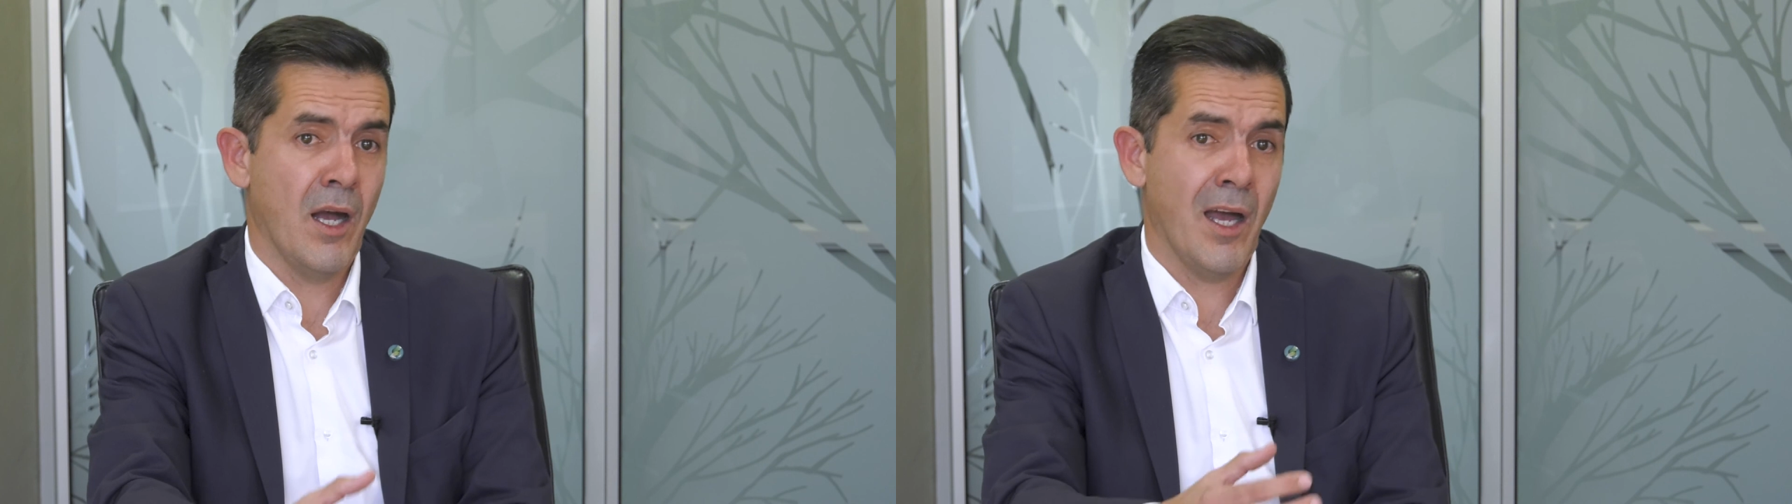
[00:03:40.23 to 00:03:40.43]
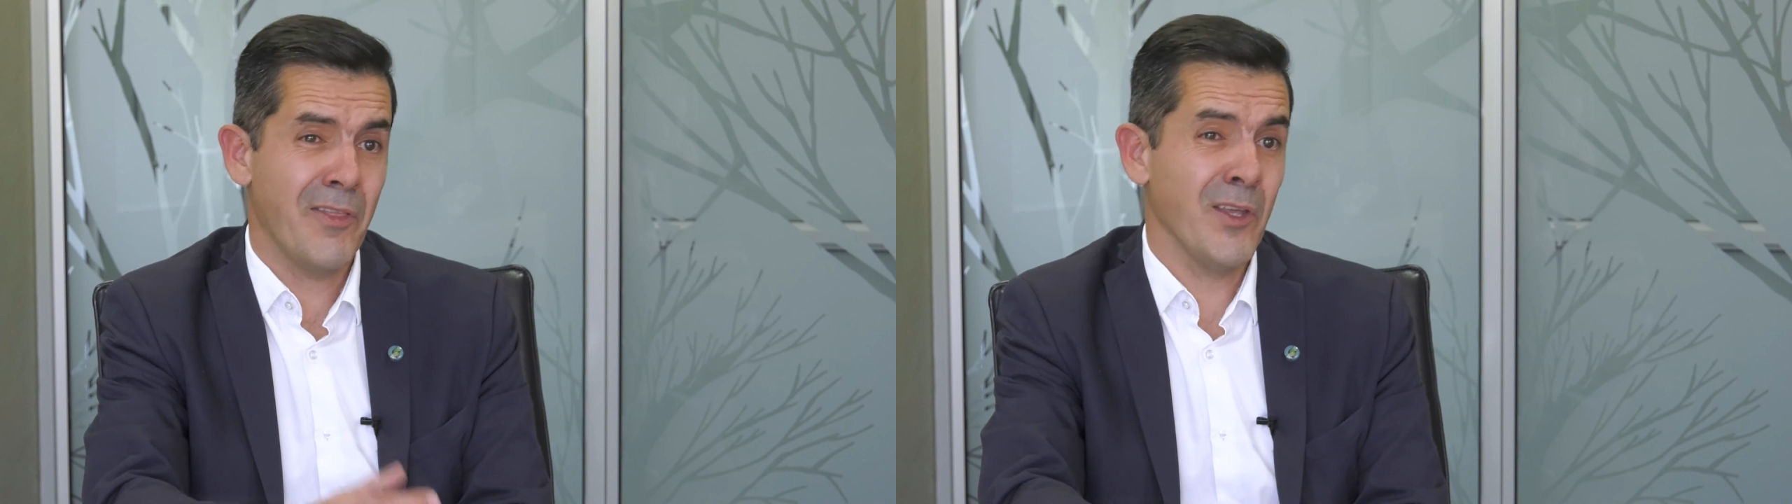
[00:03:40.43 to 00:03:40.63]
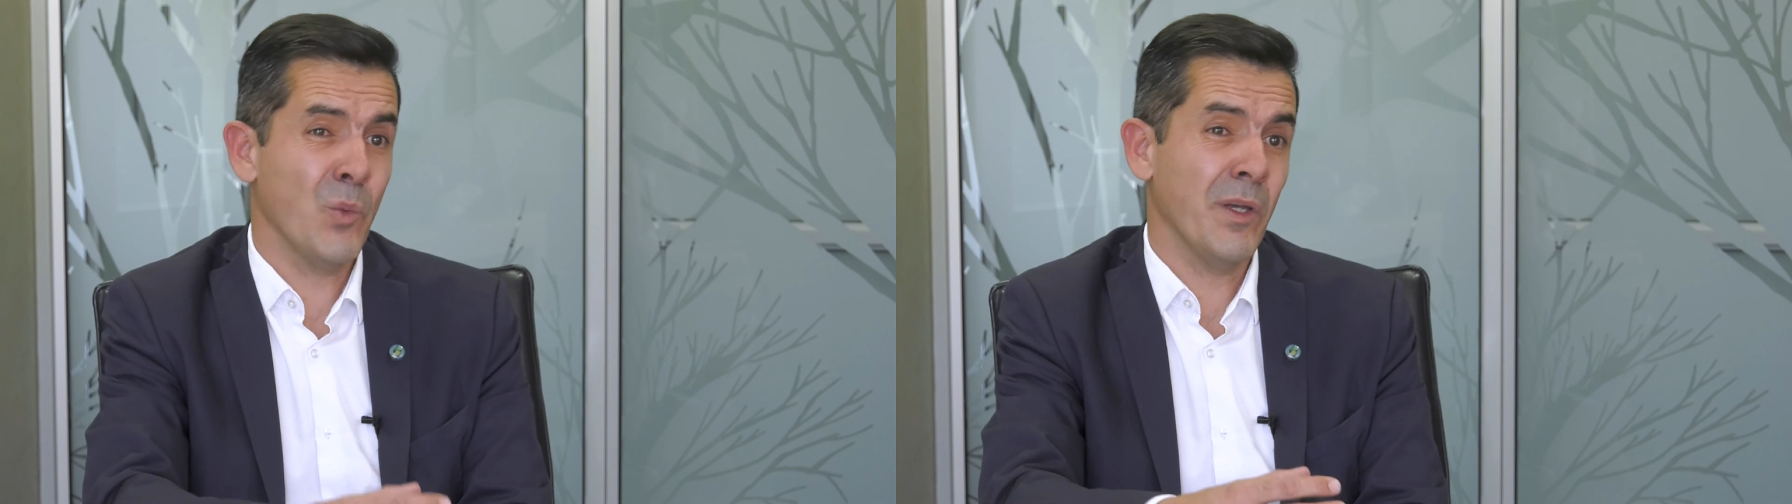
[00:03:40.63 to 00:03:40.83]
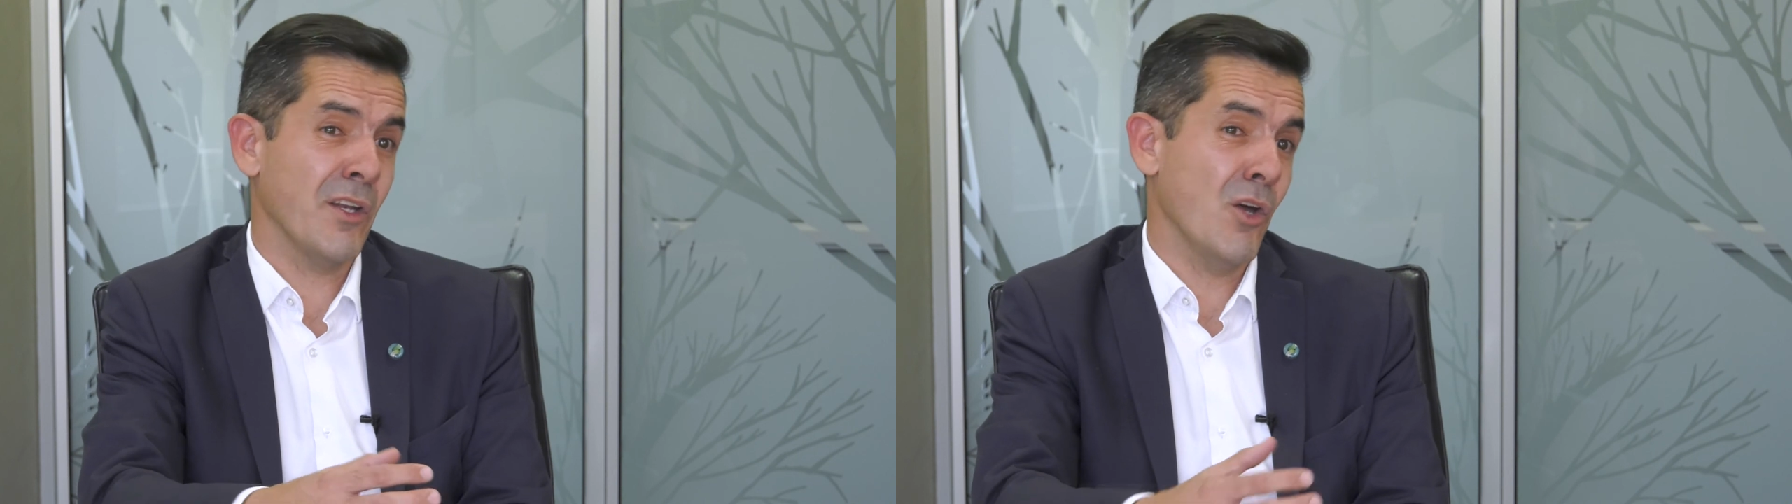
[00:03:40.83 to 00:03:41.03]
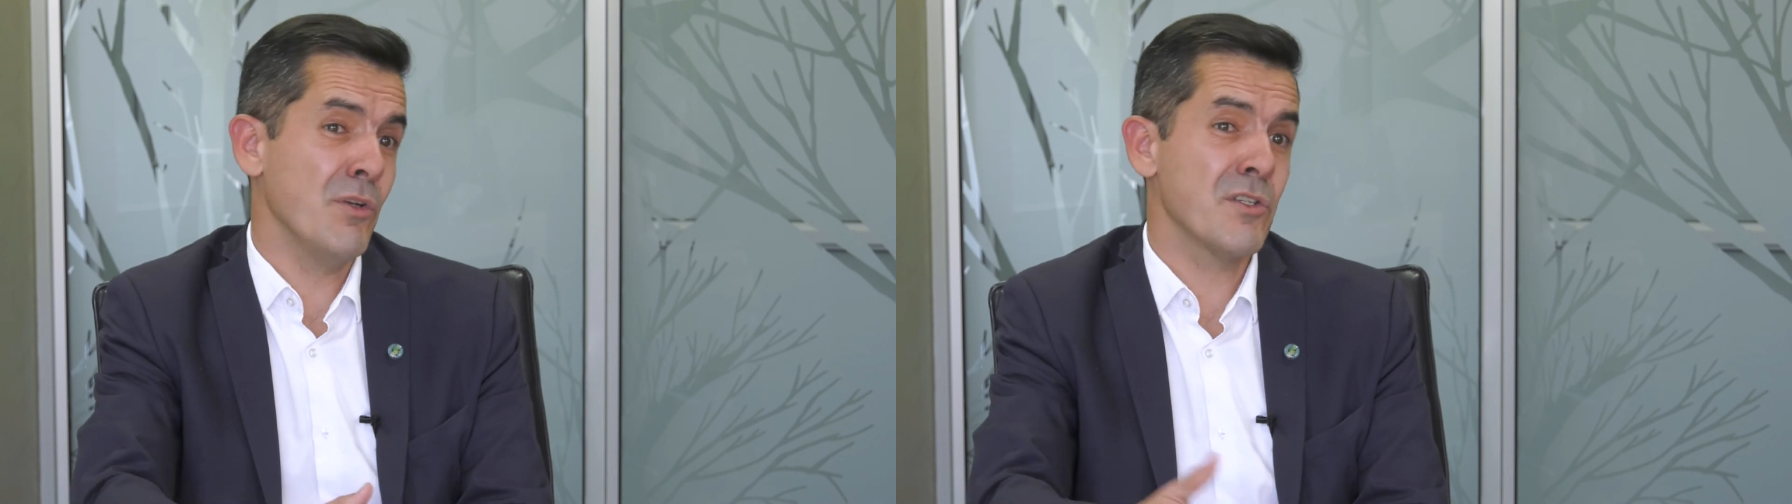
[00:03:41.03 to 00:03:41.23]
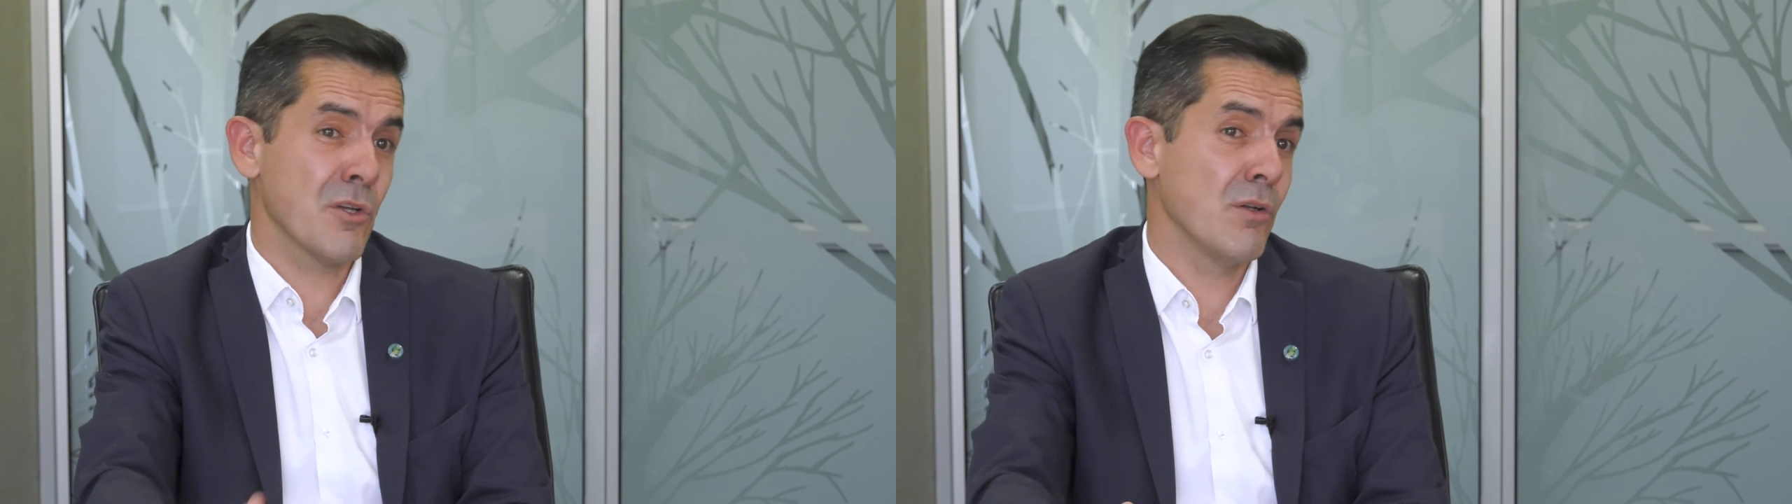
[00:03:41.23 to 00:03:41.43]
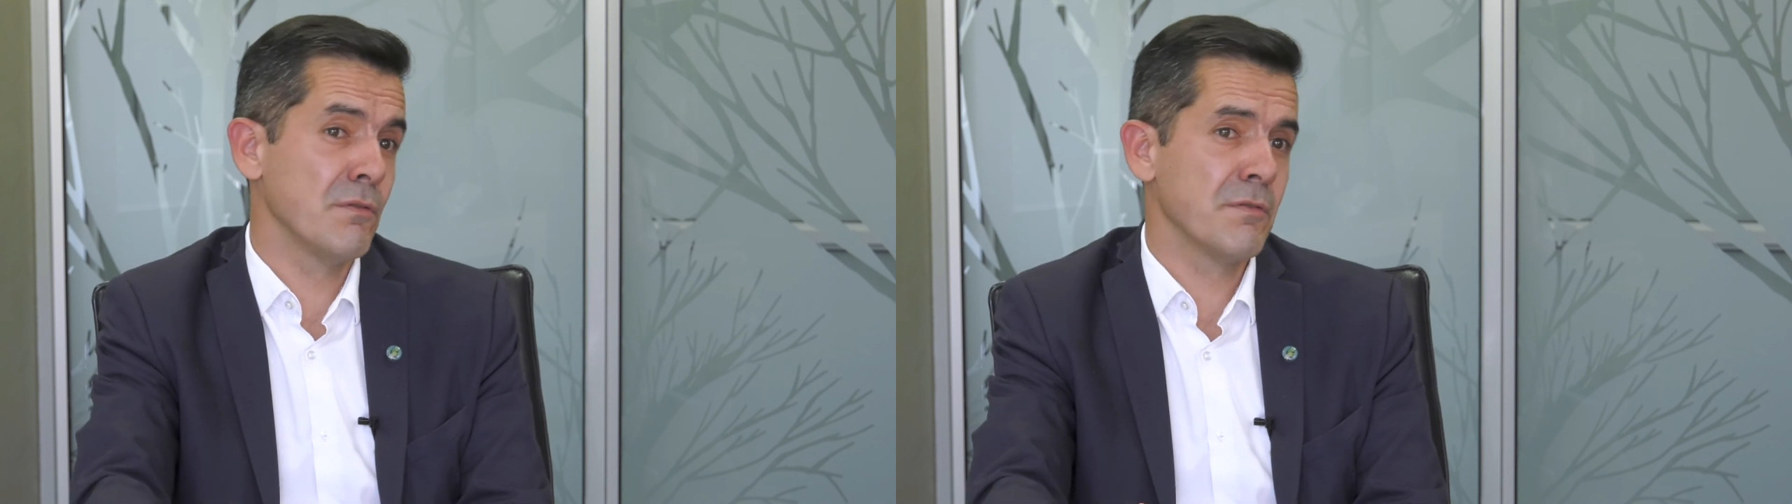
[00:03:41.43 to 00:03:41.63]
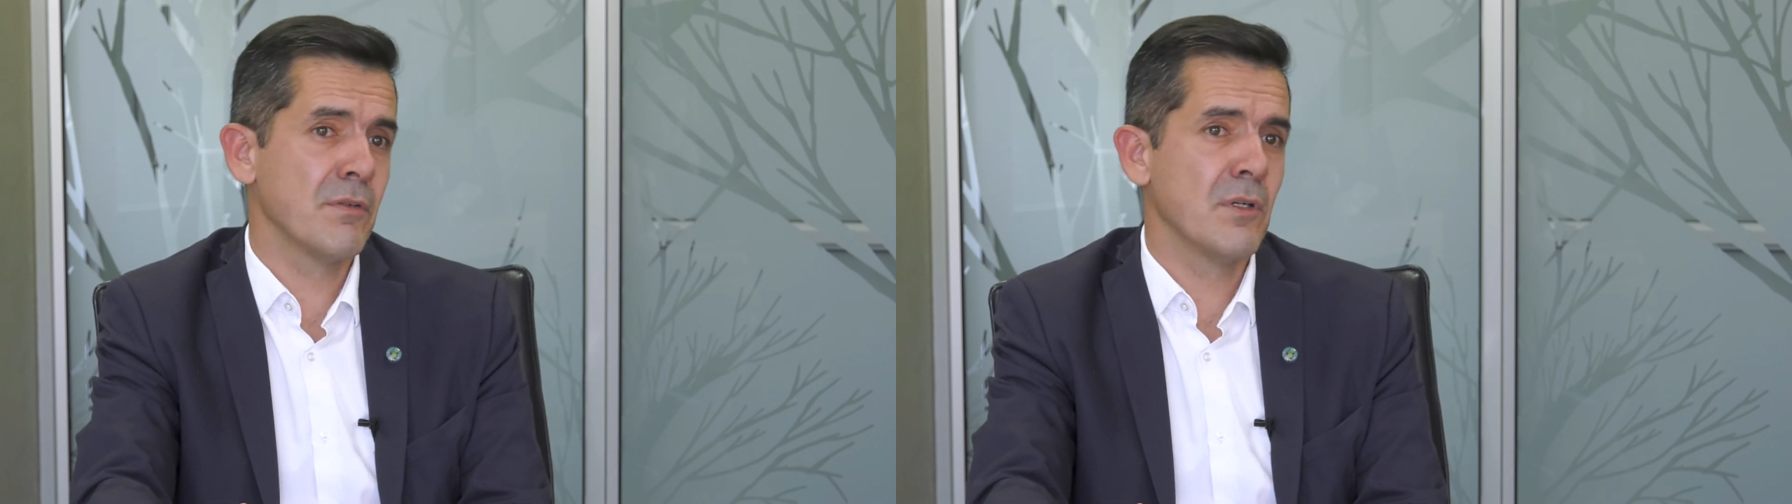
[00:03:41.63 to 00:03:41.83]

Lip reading: I think we can only solve